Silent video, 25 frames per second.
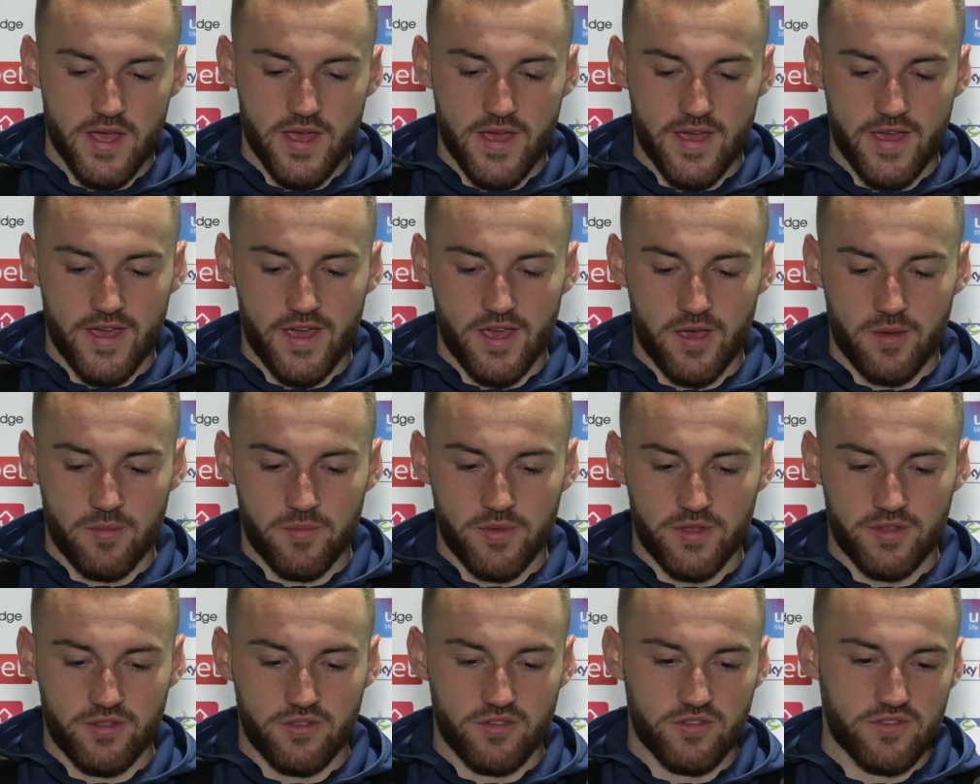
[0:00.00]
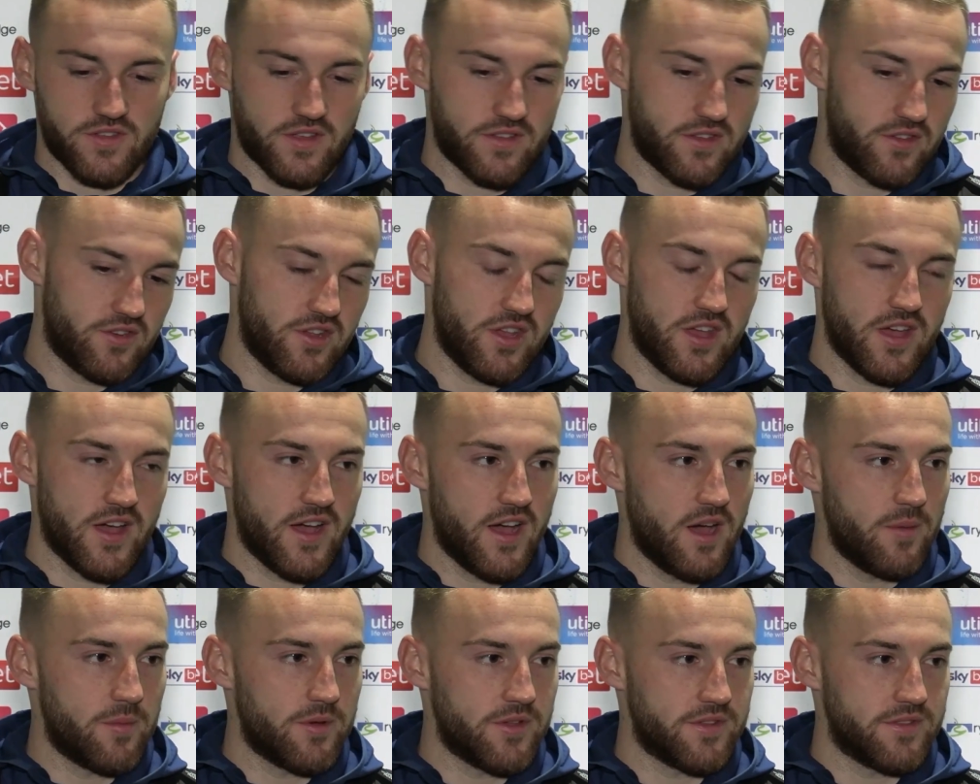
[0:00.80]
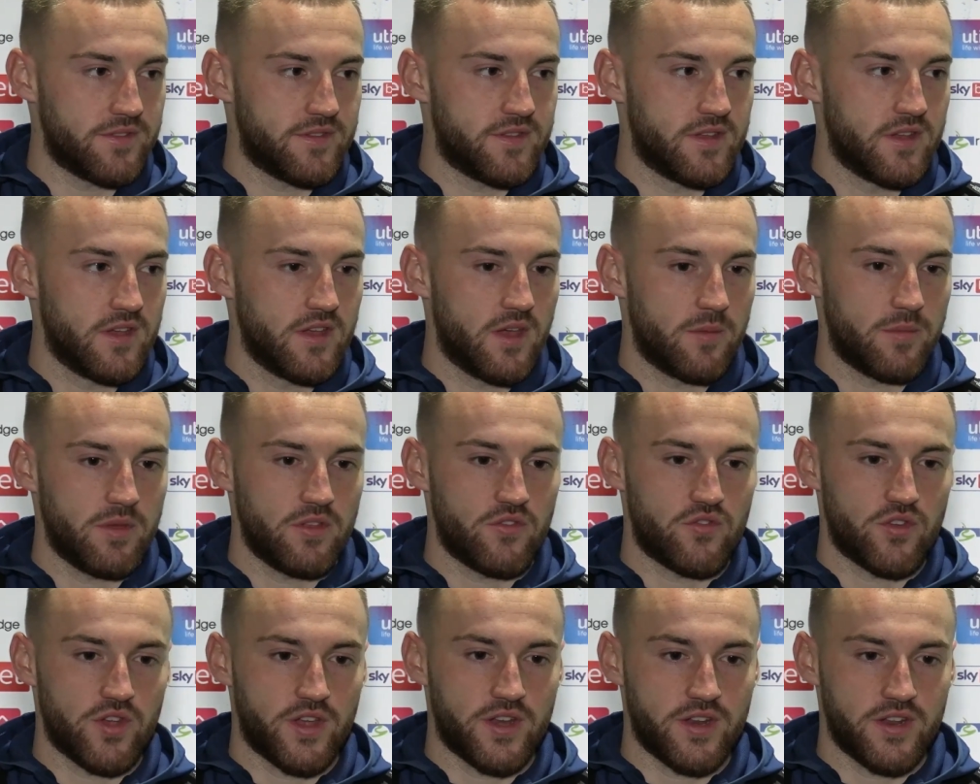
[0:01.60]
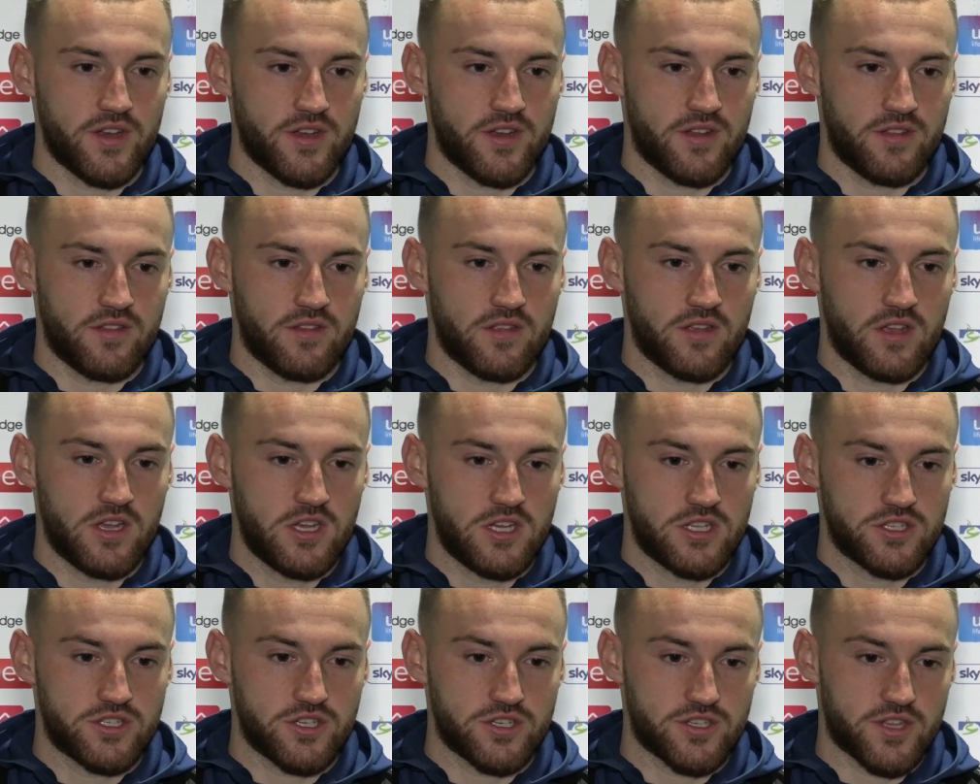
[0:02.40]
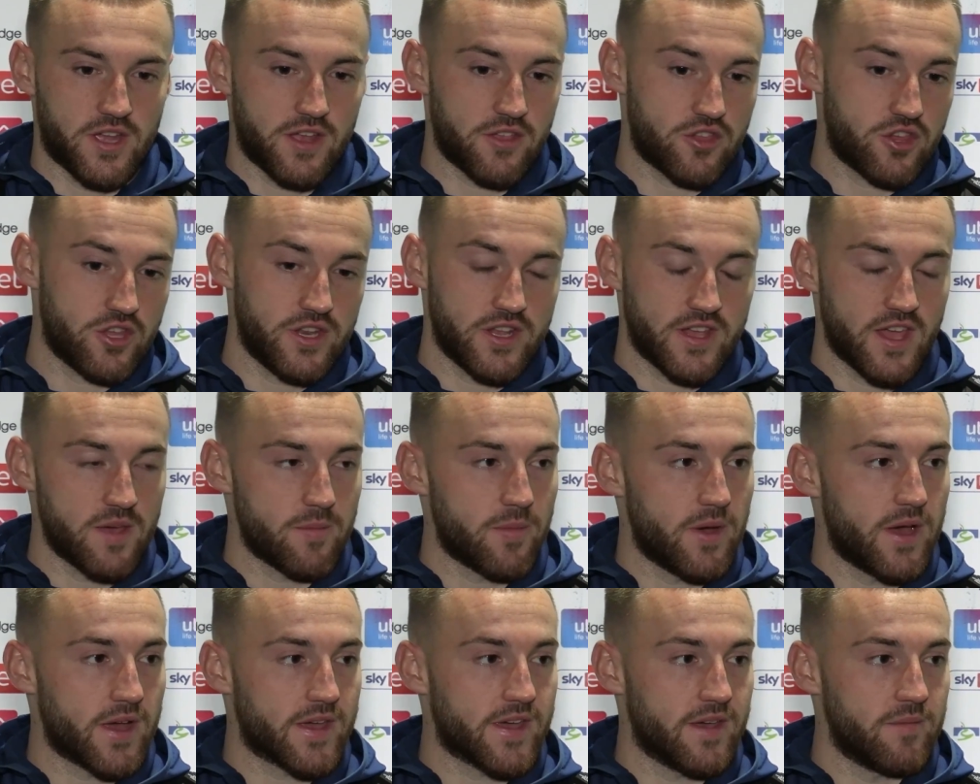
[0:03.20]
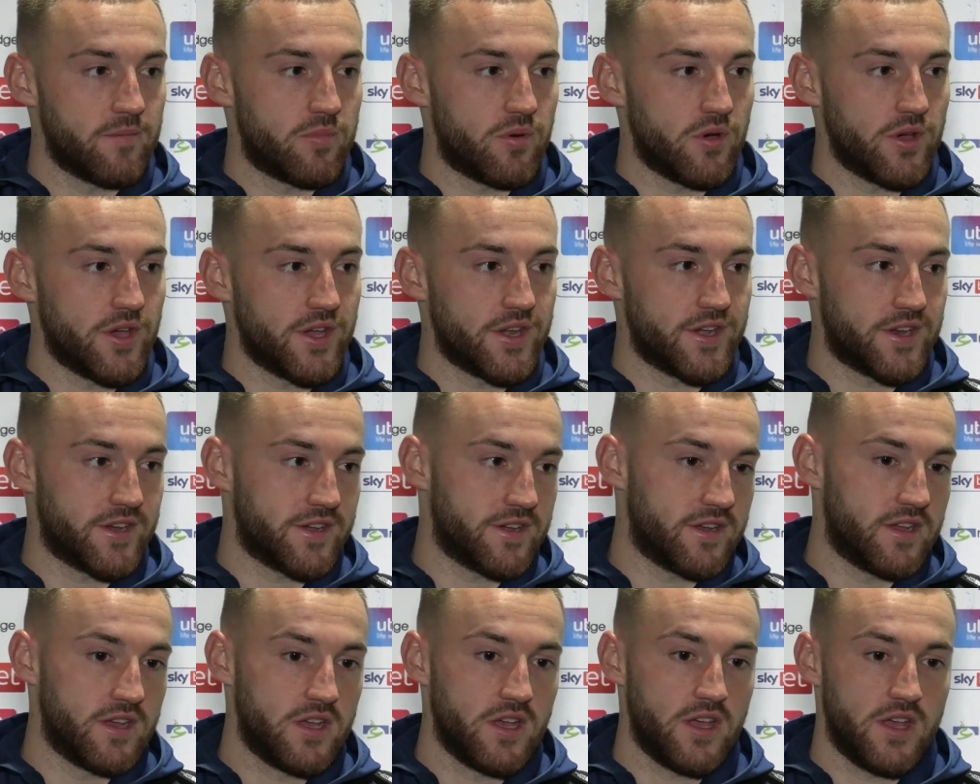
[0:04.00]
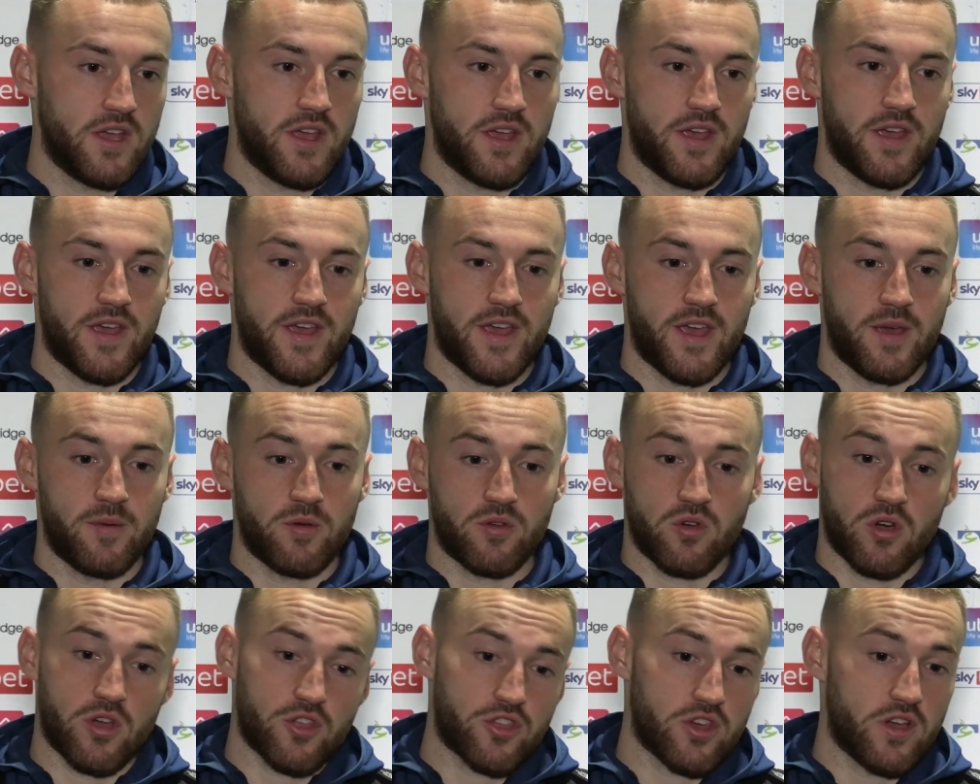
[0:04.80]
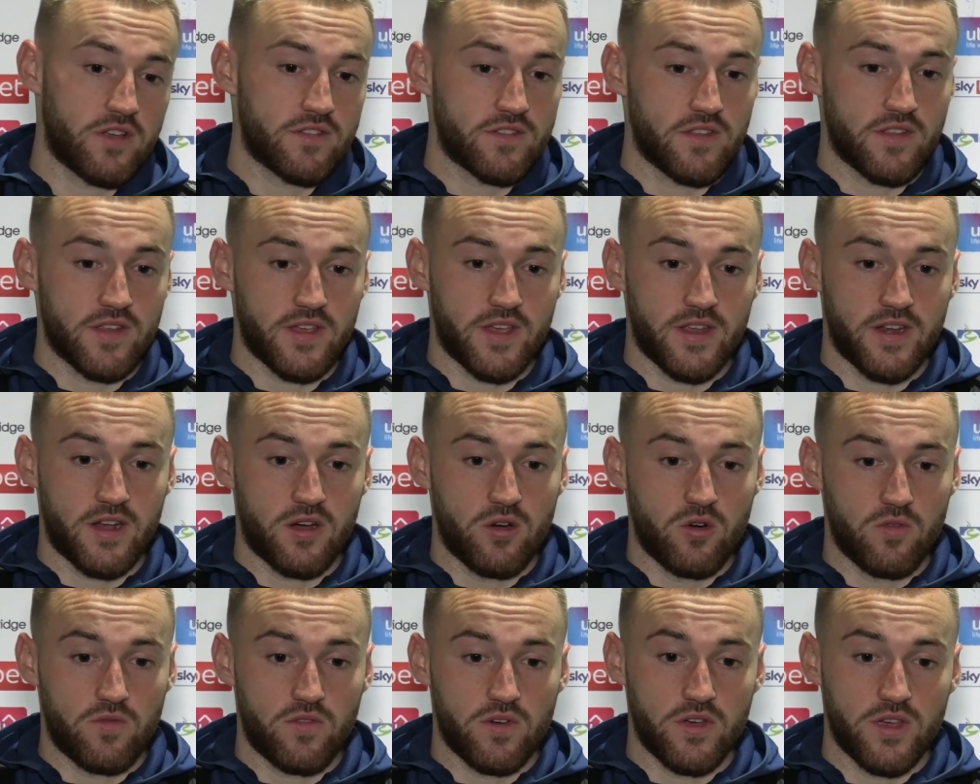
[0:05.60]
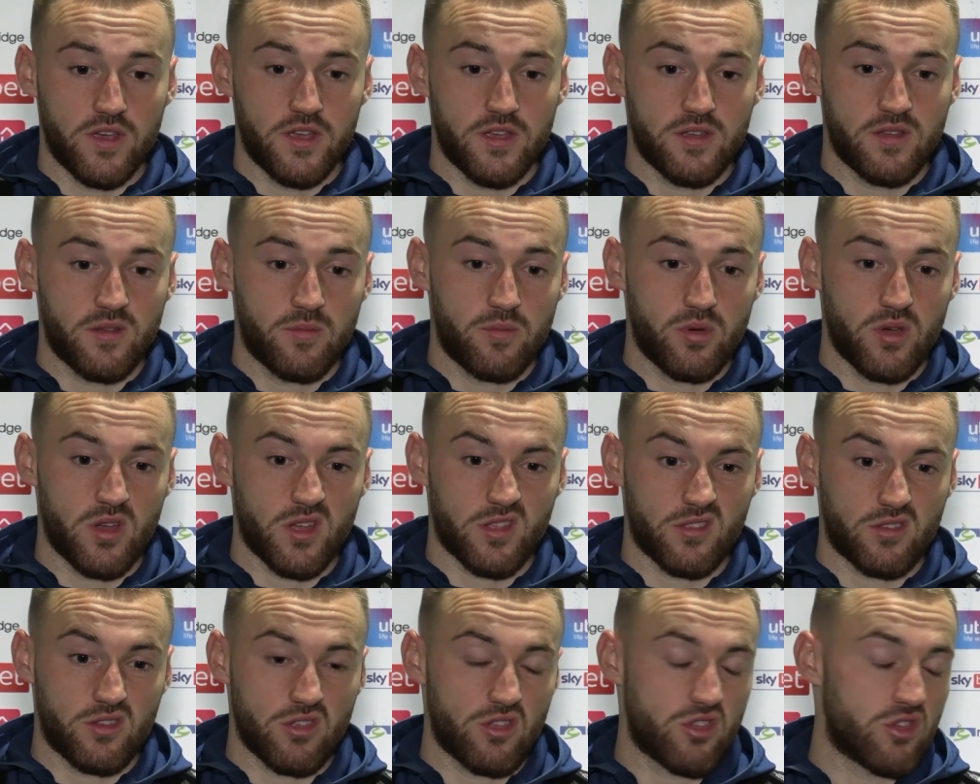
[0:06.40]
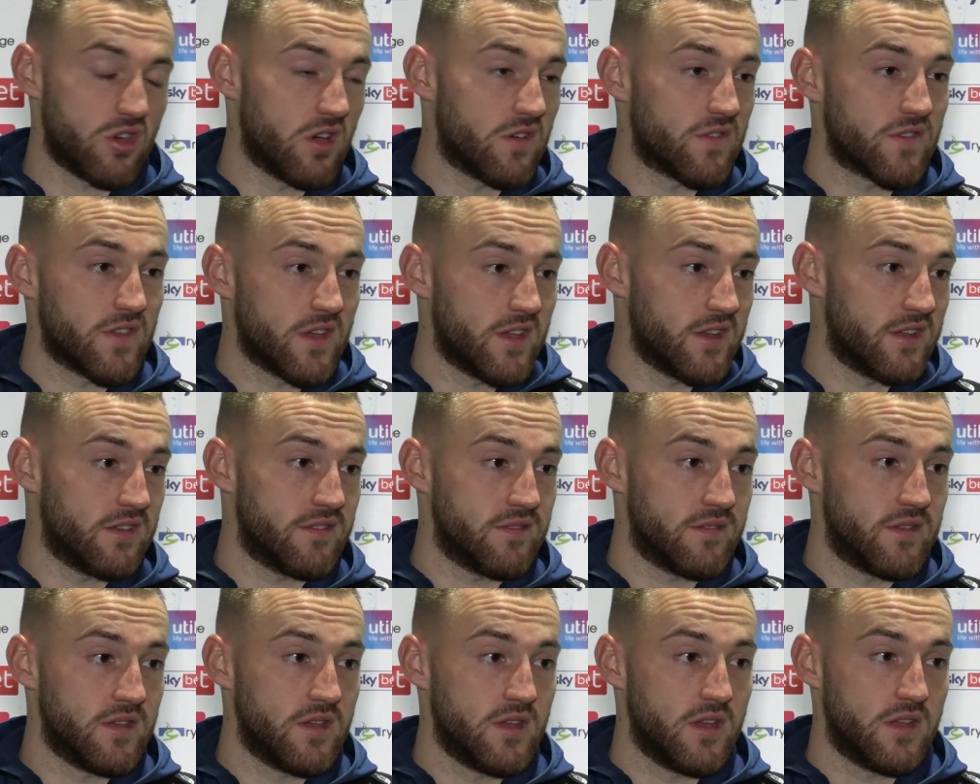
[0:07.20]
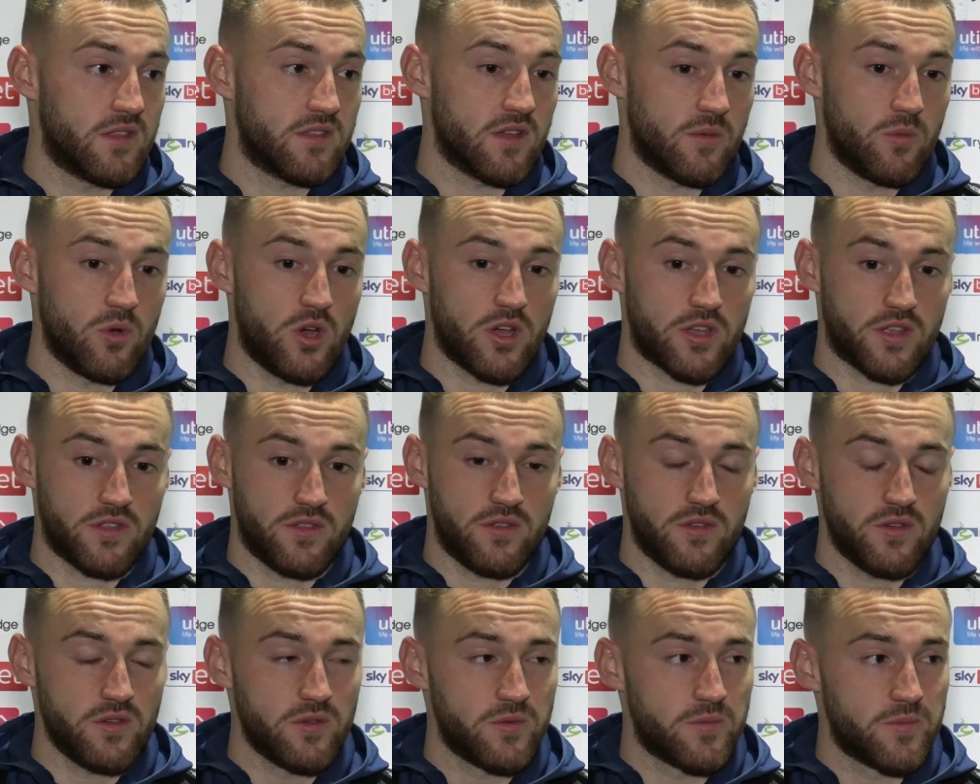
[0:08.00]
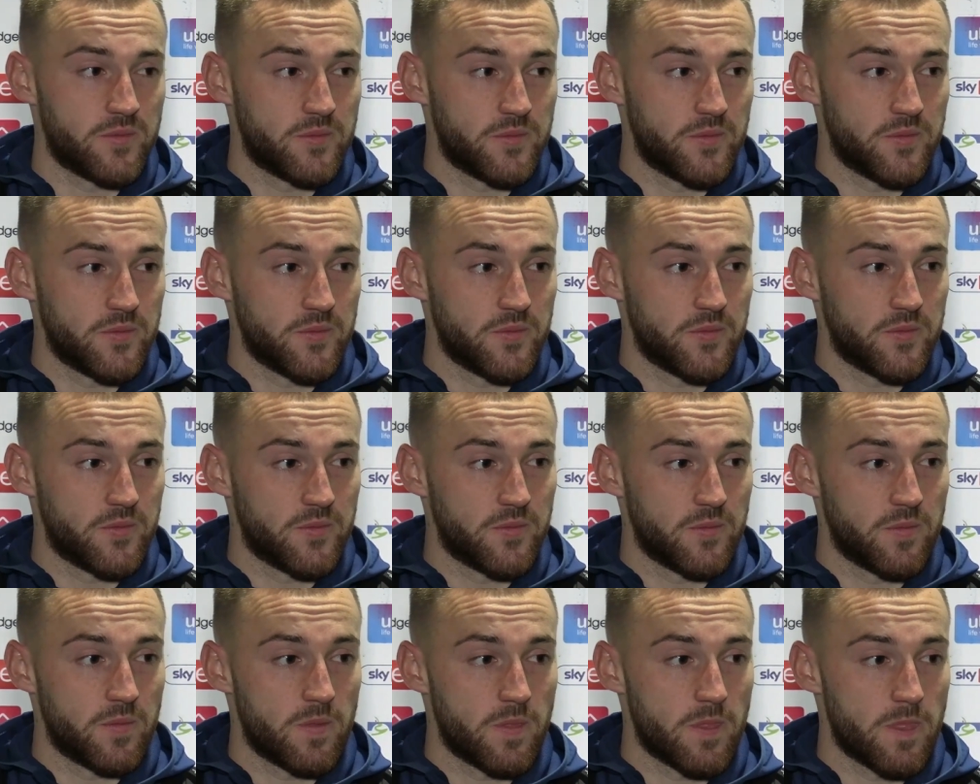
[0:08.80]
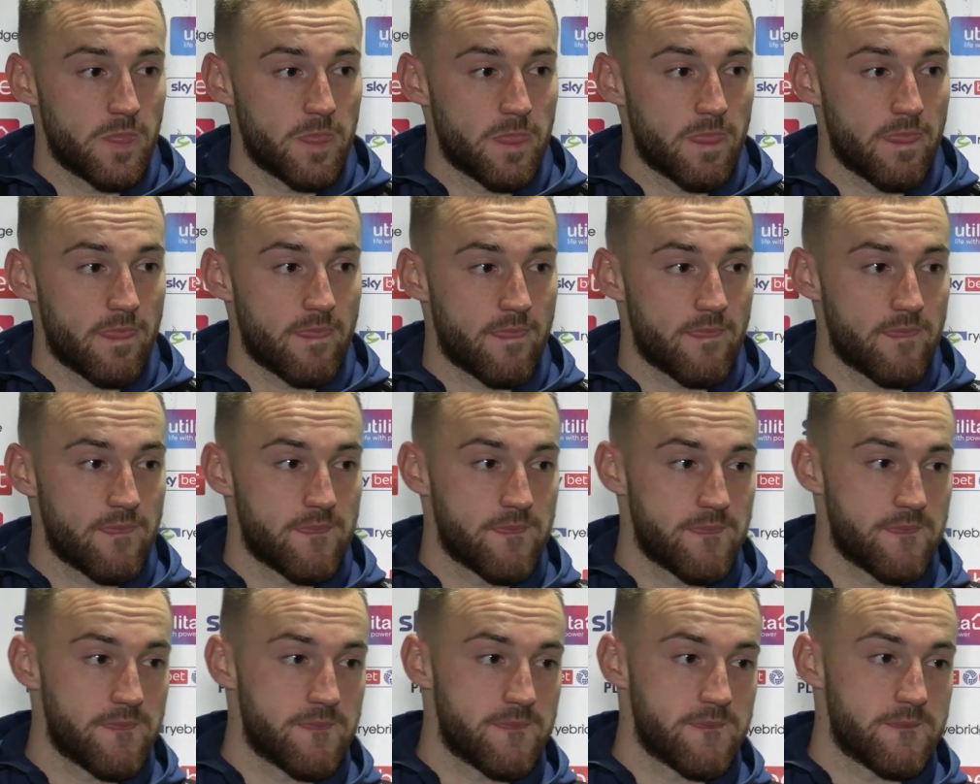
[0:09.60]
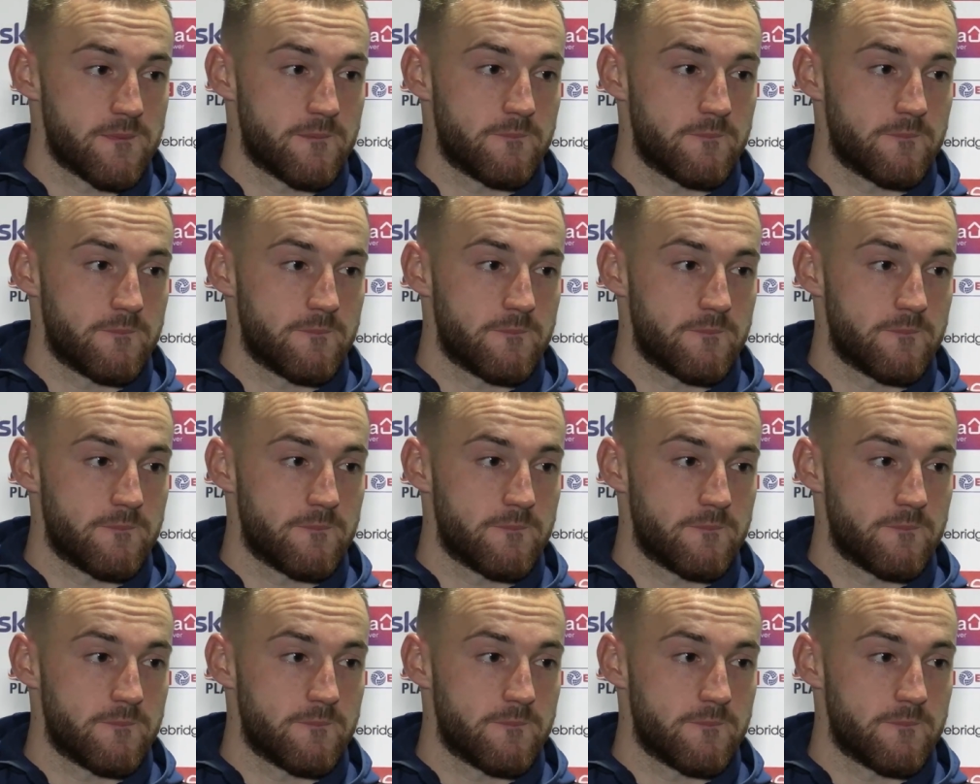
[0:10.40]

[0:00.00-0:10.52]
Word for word: and just did the rehab and been training and just itching to get back in playing, and I got a chance today and I hopefully put a good shift in and done what I could do. You look like you didn't feel it